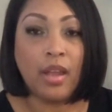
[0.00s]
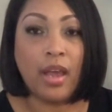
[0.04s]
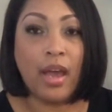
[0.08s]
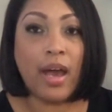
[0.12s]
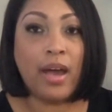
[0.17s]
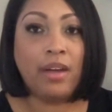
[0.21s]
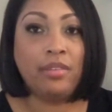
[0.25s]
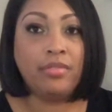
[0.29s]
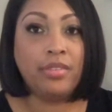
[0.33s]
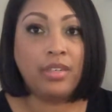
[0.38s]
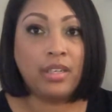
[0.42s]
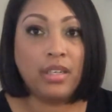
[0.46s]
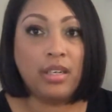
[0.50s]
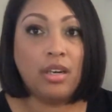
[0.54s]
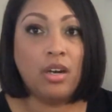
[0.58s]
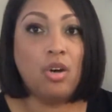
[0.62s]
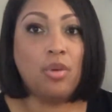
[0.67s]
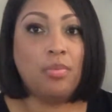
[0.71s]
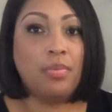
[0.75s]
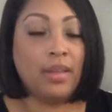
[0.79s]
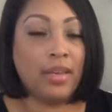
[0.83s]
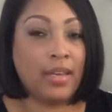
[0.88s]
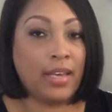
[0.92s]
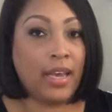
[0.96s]
really
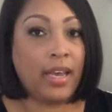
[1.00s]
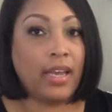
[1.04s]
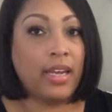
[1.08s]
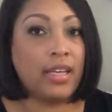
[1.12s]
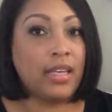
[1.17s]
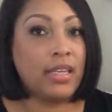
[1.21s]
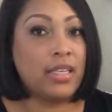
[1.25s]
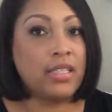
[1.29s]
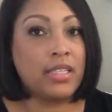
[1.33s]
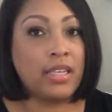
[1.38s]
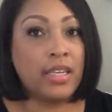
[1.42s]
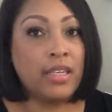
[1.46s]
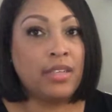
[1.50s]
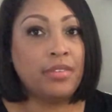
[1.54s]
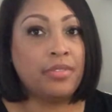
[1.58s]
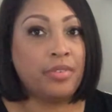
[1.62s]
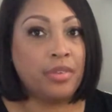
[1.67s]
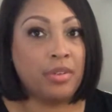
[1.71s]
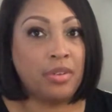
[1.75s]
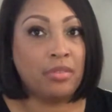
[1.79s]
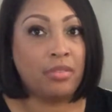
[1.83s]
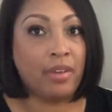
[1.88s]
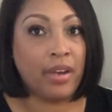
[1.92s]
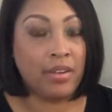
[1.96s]
hope that Katie is in it
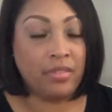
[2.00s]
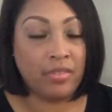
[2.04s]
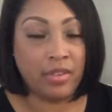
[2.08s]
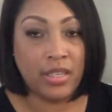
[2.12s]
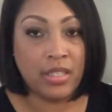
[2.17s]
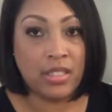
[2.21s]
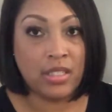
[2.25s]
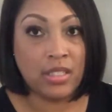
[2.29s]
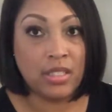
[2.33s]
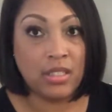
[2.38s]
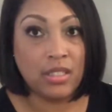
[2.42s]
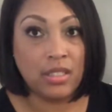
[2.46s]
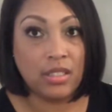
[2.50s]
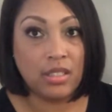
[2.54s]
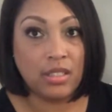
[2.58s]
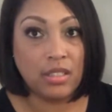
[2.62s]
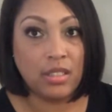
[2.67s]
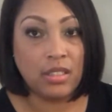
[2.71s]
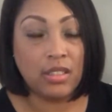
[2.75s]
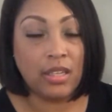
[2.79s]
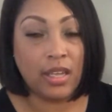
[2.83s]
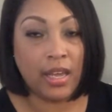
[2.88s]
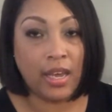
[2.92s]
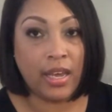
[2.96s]
for the right reason.
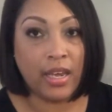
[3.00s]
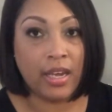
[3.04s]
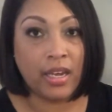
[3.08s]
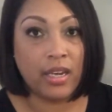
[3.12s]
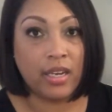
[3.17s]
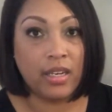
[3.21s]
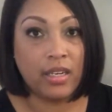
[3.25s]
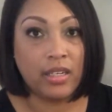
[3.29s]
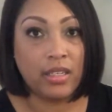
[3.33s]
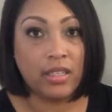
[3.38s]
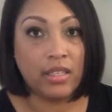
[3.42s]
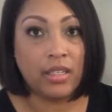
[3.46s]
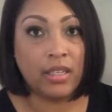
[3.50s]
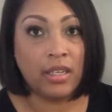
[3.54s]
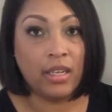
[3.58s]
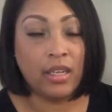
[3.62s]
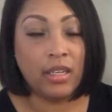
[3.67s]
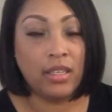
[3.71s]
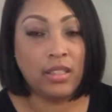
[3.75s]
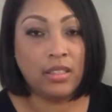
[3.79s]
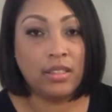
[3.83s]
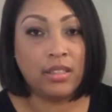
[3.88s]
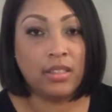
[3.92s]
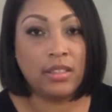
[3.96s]
Like,
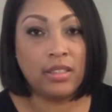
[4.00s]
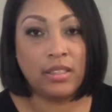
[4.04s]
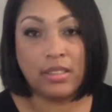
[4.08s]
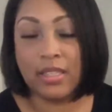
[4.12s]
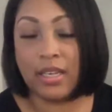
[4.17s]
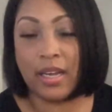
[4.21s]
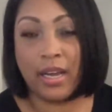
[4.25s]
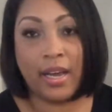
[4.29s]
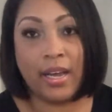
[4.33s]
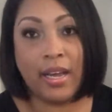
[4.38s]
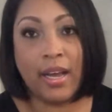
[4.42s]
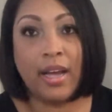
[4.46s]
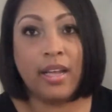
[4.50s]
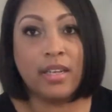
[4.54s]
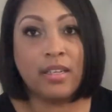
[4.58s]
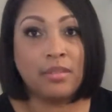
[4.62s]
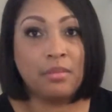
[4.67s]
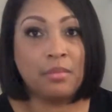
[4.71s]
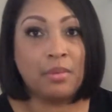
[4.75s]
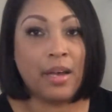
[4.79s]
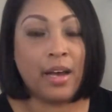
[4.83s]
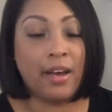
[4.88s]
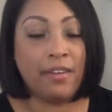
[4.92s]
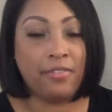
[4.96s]
I
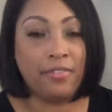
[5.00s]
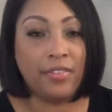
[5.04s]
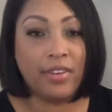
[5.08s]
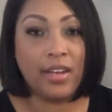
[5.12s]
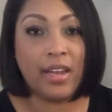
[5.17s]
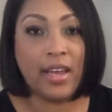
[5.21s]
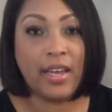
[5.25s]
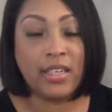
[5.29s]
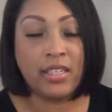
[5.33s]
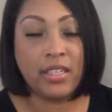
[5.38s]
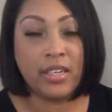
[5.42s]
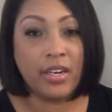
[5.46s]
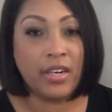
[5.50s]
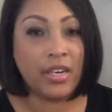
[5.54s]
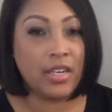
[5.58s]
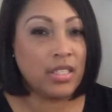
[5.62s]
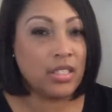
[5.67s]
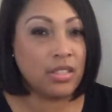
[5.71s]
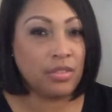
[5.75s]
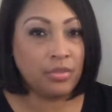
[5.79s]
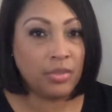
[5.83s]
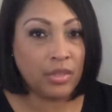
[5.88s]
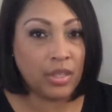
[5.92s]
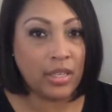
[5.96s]
feel like Derek
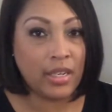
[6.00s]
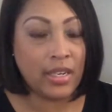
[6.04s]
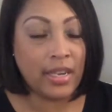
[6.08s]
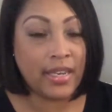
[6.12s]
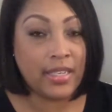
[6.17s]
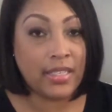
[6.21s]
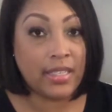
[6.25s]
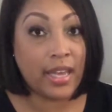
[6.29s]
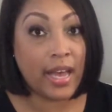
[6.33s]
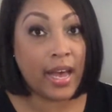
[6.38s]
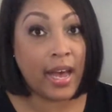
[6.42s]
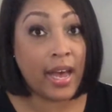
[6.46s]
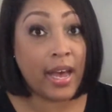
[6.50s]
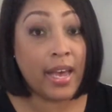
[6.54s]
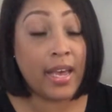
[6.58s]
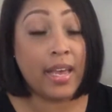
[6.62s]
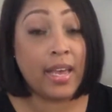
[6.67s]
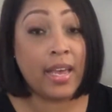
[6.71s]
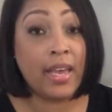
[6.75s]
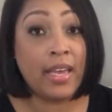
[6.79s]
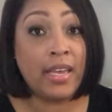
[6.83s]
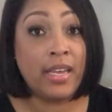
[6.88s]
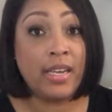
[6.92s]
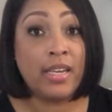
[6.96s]
is a really nice guy,
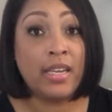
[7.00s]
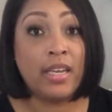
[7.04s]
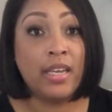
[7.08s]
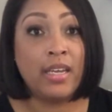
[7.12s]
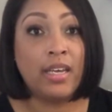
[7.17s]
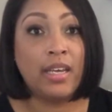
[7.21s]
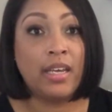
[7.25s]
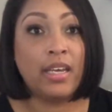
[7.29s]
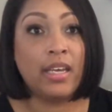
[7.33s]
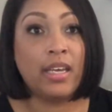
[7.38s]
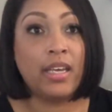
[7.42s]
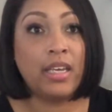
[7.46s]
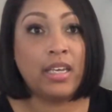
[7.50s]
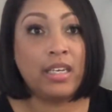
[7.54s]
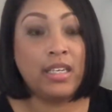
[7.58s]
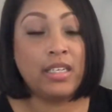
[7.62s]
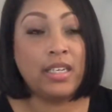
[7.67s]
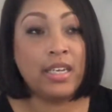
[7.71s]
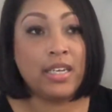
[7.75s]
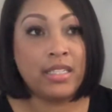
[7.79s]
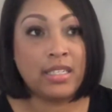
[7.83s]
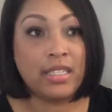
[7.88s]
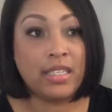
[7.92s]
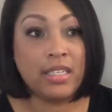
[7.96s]
and he
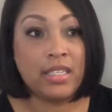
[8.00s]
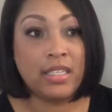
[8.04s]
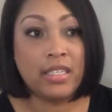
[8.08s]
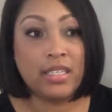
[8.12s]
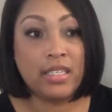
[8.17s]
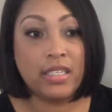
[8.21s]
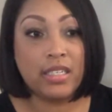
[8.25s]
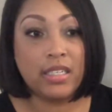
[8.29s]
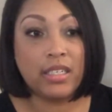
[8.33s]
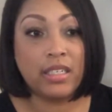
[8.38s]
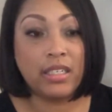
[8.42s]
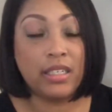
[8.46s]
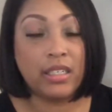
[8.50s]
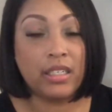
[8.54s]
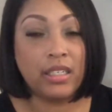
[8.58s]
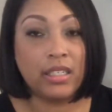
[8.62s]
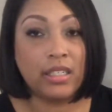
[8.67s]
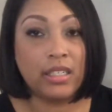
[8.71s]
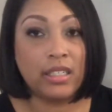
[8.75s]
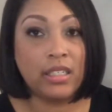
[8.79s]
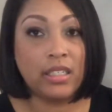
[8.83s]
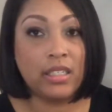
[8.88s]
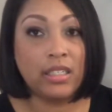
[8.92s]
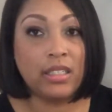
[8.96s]
doesn't,
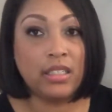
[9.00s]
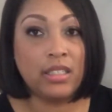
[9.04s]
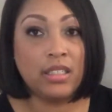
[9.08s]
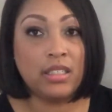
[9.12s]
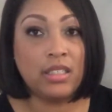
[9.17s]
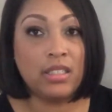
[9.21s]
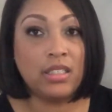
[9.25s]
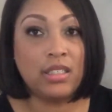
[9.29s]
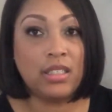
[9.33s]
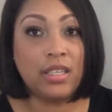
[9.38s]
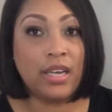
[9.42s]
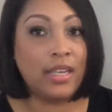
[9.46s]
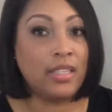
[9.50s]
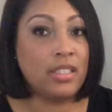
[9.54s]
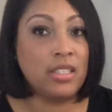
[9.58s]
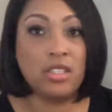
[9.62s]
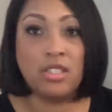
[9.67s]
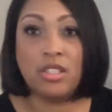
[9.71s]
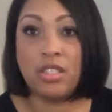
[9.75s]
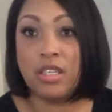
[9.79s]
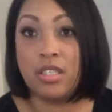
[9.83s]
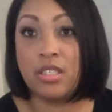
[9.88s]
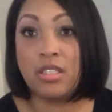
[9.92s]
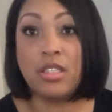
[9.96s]

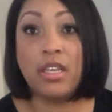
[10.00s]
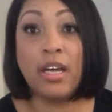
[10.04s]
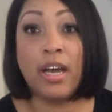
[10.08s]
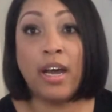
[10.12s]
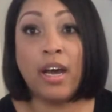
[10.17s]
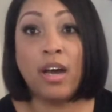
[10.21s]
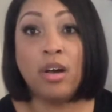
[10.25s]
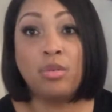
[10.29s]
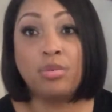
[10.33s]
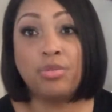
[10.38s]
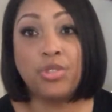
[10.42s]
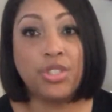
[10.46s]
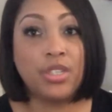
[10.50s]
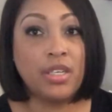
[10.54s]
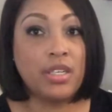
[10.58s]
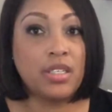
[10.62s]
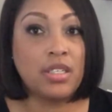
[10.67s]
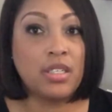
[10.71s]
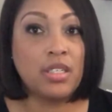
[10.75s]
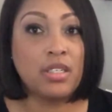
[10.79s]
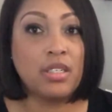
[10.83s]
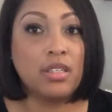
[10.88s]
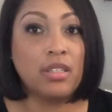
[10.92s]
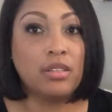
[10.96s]
I hope she
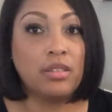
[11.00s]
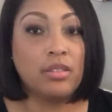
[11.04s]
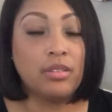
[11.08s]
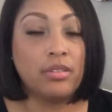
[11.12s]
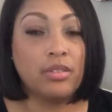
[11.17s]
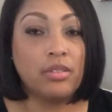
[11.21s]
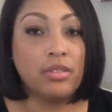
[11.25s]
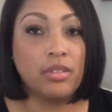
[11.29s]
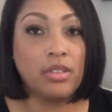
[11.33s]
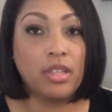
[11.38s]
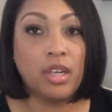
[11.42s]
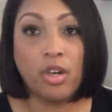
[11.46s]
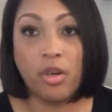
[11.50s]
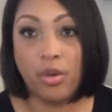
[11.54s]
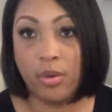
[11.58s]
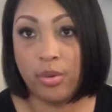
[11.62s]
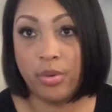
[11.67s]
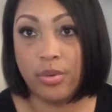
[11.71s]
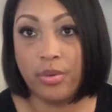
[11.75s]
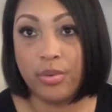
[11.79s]
doesn't hurt